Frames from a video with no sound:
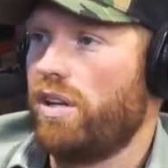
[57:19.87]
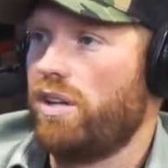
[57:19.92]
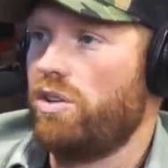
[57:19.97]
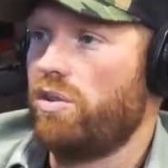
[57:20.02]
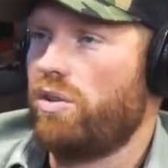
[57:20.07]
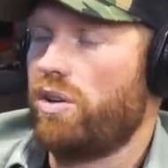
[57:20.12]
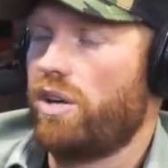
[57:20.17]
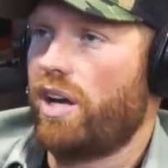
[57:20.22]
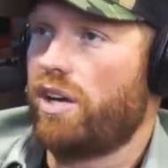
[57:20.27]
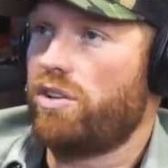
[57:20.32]
And mm-hmm.
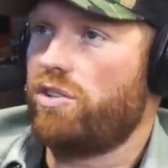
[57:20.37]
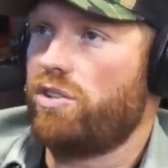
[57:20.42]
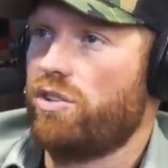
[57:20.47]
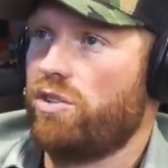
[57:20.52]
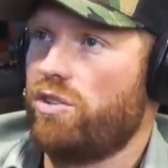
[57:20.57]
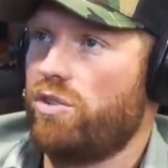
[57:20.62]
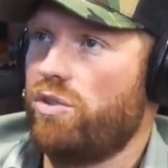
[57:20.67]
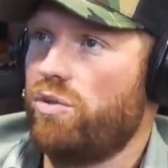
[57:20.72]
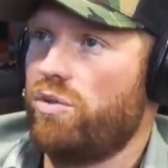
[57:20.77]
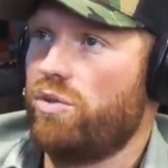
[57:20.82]
you can mm-hmm. actually
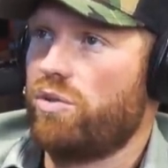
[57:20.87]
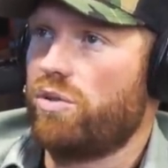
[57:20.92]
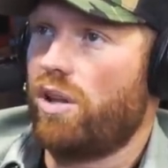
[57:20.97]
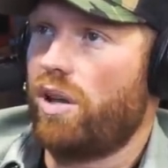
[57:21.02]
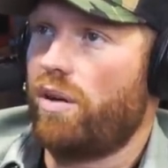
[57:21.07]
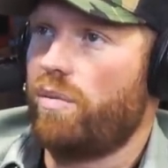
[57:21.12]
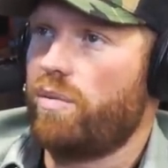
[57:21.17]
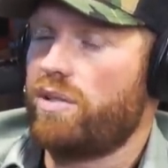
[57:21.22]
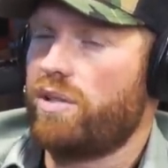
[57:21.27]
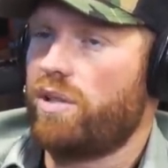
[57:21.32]
use
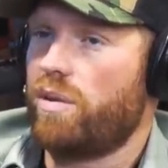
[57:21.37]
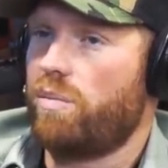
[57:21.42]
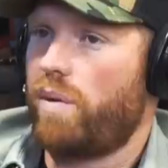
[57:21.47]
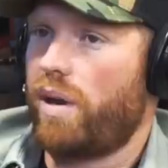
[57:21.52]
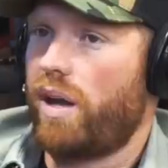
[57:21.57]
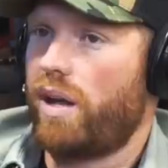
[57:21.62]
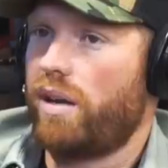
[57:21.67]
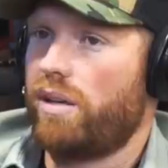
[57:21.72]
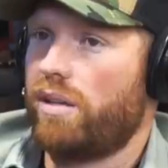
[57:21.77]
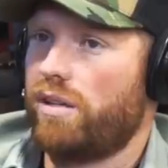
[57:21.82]
llamas in the
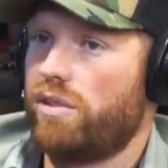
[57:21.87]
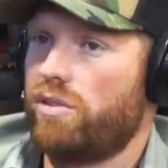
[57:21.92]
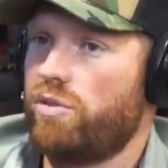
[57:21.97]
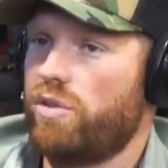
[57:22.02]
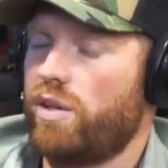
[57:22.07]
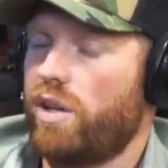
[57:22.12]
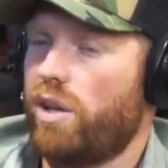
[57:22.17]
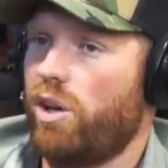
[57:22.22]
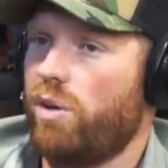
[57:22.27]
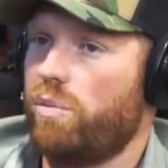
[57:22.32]

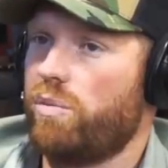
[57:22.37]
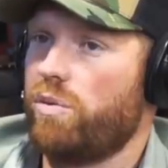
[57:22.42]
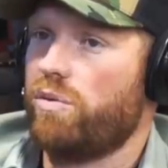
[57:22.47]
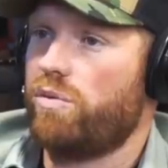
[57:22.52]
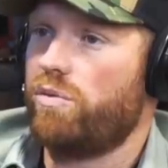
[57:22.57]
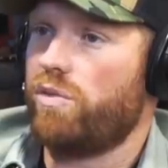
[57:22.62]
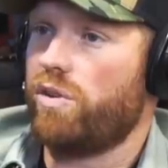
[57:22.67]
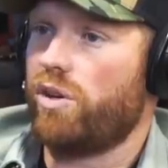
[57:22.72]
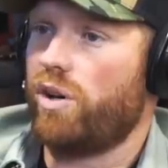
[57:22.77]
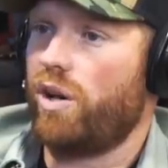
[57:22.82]
backcountry to help you
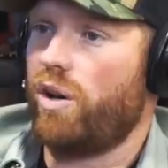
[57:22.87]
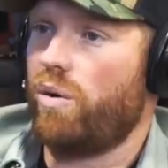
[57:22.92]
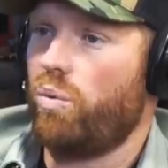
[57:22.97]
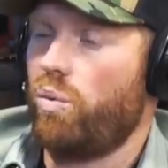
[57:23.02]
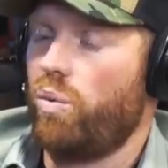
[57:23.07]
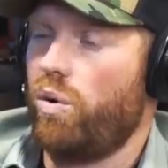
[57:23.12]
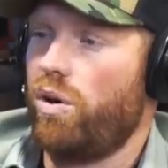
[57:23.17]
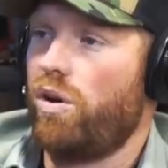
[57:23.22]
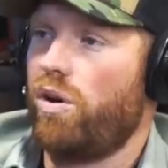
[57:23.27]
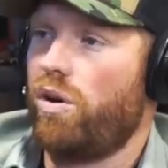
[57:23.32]
figure out
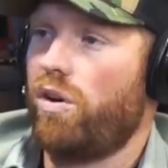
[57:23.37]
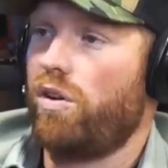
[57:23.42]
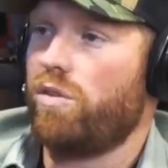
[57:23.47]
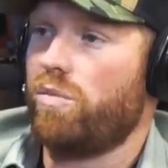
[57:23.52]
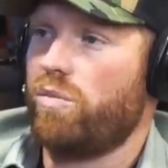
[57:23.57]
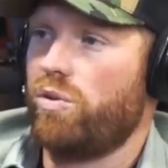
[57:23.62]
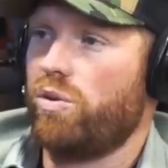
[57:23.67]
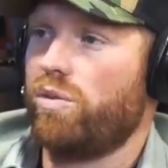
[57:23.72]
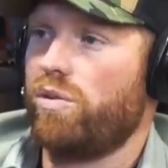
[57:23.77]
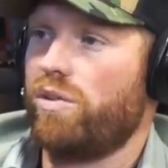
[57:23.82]
what are
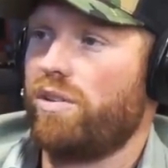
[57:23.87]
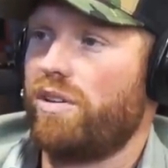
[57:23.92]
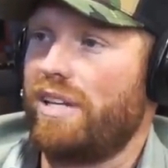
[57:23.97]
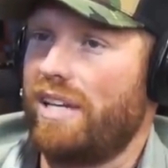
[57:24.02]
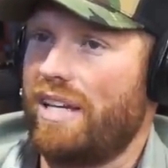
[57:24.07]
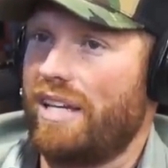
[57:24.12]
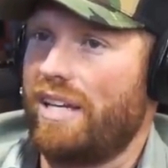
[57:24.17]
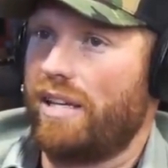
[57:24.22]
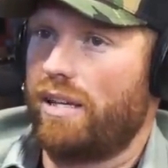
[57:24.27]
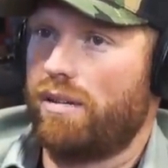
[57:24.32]
the mule deer
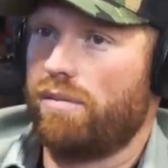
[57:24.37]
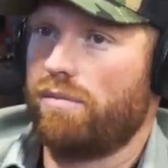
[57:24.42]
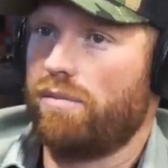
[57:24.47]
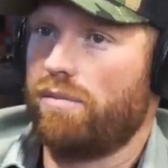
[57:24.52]
eating.